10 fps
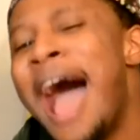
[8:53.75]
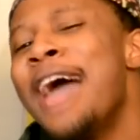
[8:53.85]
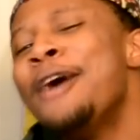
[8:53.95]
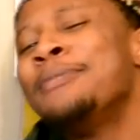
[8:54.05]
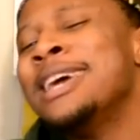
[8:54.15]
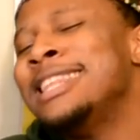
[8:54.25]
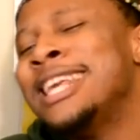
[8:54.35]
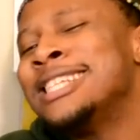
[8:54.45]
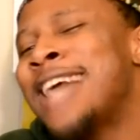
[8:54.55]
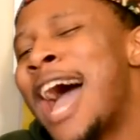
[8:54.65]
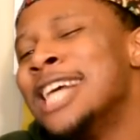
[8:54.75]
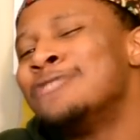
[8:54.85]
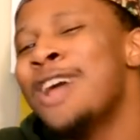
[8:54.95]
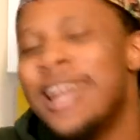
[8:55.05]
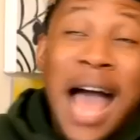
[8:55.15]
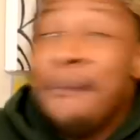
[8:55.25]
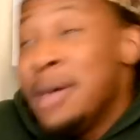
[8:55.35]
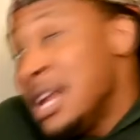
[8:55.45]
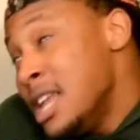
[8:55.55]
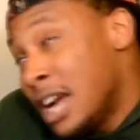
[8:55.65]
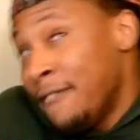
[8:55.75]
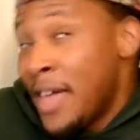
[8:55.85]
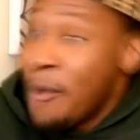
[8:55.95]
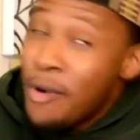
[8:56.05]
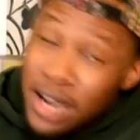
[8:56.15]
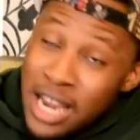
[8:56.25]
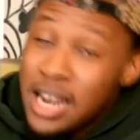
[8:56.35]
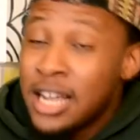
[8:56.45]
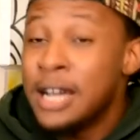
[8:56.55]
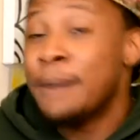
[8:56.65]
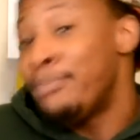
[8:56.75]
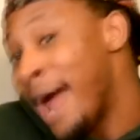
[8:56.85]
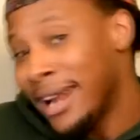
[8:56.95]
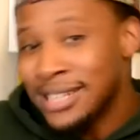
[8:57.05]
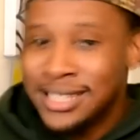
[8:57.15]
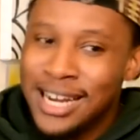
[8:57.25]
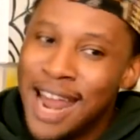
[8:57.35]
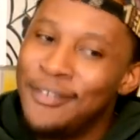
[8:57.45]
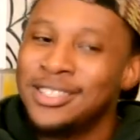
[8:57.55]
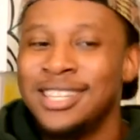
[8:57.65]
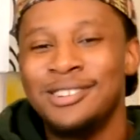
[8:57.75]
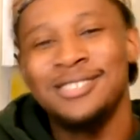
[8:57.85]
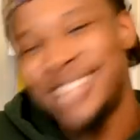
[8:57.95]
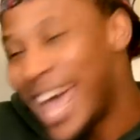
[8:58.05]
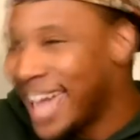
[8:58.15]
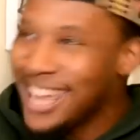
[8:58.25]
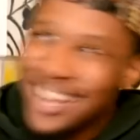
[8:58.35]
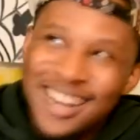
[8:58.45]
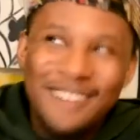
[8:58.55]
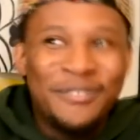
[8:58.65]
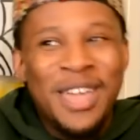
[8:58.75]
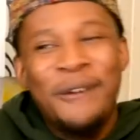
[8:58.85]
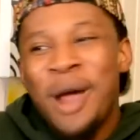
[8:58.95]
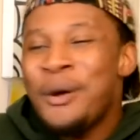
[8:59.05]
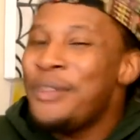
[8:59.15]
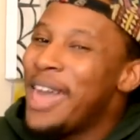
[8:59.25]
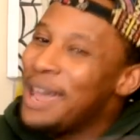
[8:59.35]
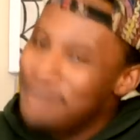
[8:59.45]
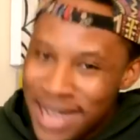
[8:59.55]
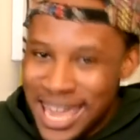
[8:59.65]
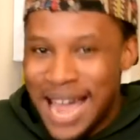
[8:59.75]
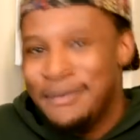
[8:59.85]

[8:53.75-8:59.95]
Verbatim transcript: I helped get these guys ready. I mean, look, if they weren't getting a good practice in every single day, then where would they be?